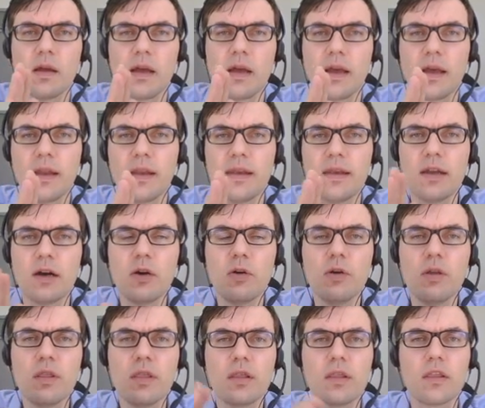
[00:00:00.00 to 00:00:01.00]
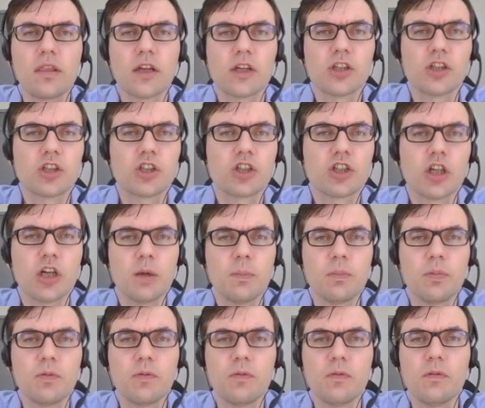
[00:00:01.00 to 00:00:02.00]
and now in such a shop,
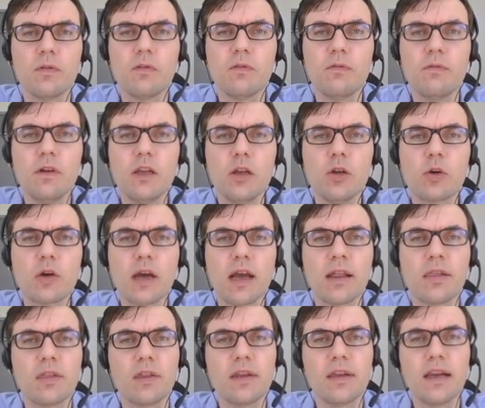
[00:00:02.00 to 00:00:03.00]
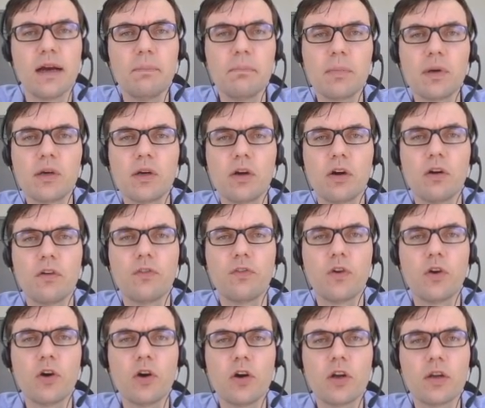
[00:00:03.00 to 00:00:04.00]
we look at the number of
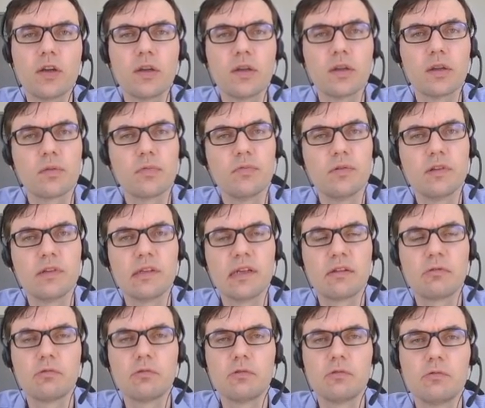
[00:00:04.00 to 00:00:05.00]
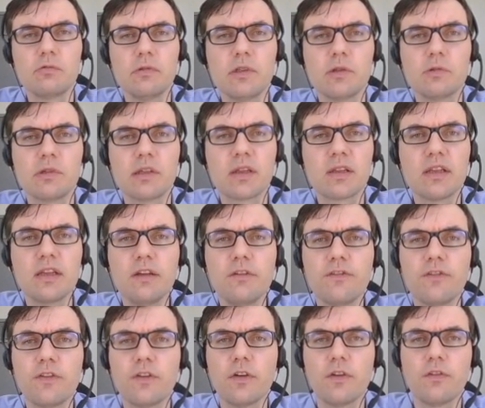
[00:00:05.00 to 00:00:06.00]
orders we receive
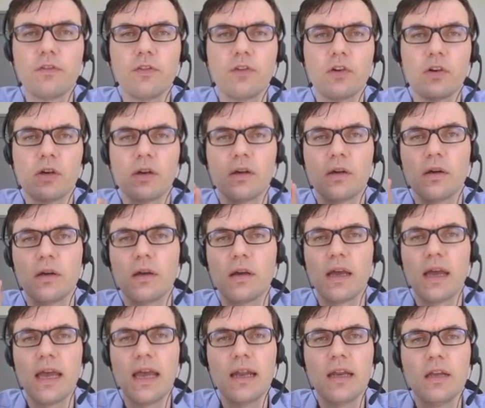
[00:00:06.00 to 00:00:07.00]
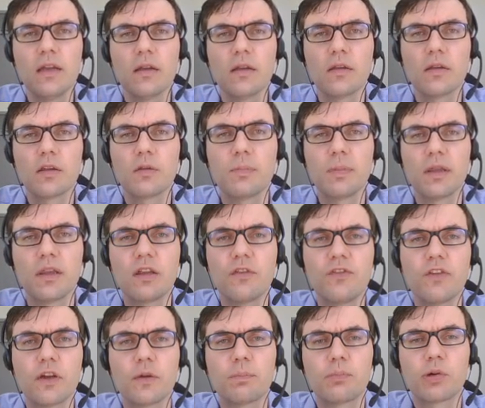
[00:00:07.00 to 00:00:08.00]
for any
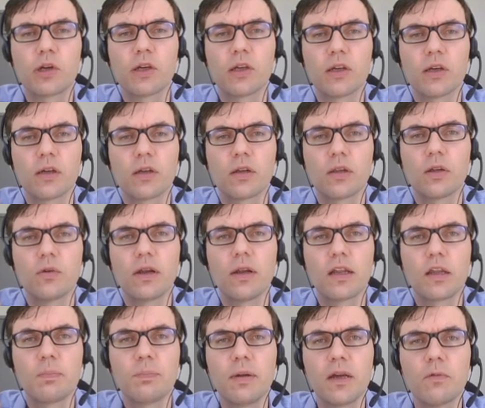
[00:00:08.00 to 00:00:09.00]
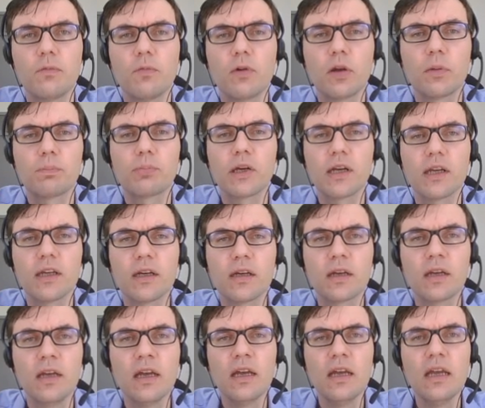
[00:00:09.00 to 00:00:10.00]
specific product. So let's pick one
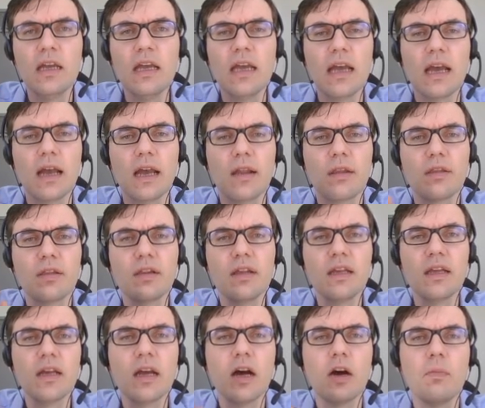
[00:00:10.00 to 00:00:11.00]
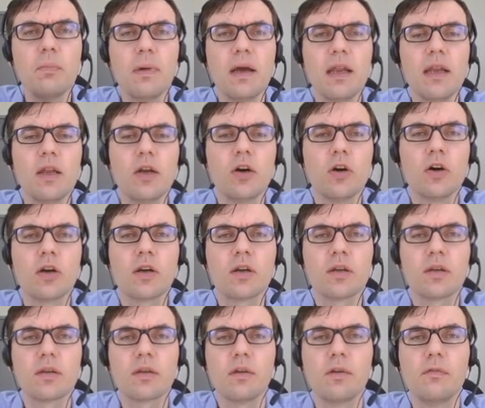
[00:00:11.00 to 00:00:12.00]
product and see how many
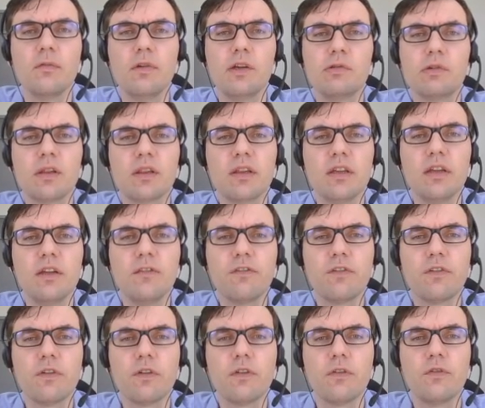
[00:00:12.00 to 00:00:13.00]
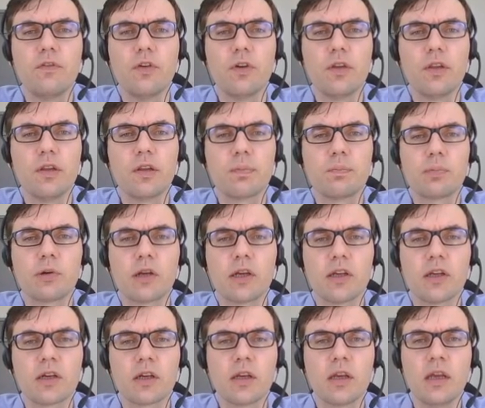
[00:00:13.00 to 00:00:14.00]
orders we receive for this
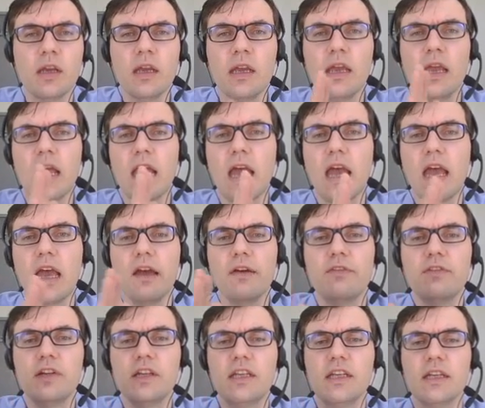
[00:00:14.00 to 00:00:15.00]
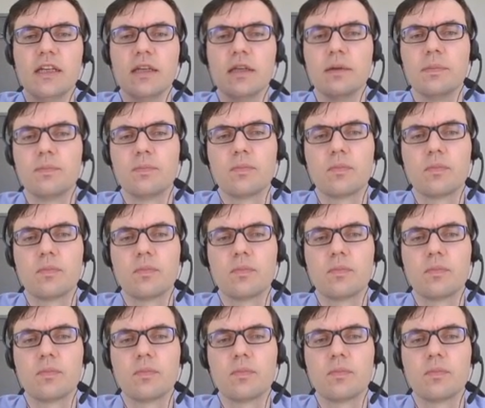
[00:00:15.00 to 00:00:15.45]
product every day.